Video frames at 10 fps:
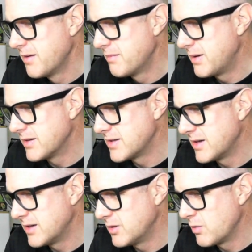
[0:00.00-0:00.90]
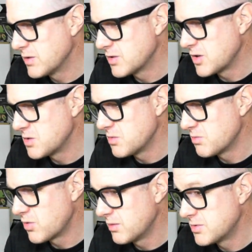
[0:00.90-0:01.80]
But no resolution
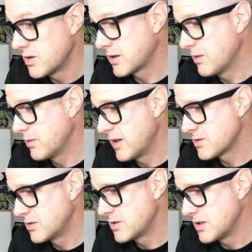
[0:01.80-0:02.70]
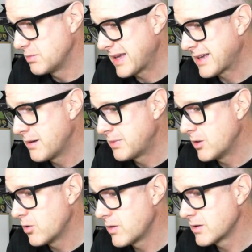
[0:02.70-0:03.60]
probs. Okay, well, that's good to see. Black Company,
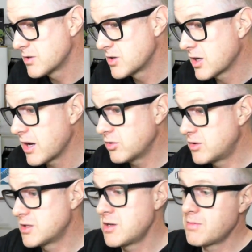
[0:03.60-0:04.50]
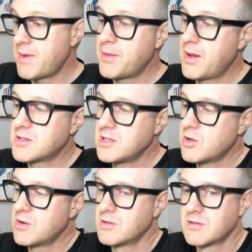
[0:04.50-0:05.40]
Lauren Sakai, good to see you. By the way, I see,
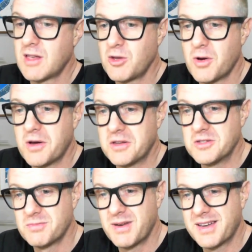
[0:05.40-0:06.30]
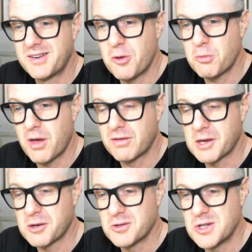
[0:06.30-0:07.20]
Lauren, that you are in Japan. I hope you're having
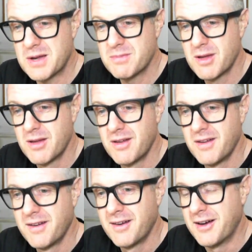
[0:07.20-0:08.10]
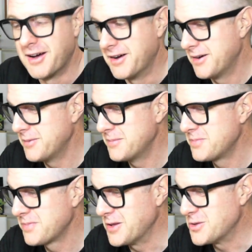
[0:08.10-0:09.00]
a good time.
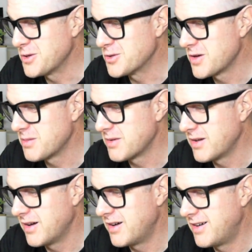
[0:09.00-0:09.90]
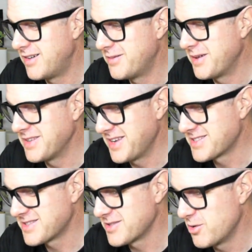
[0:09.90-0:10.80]
Enjoy your trip. But
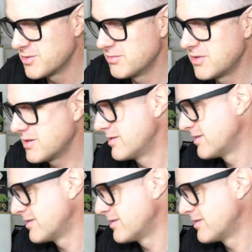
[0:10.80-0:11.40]
yes, awesome to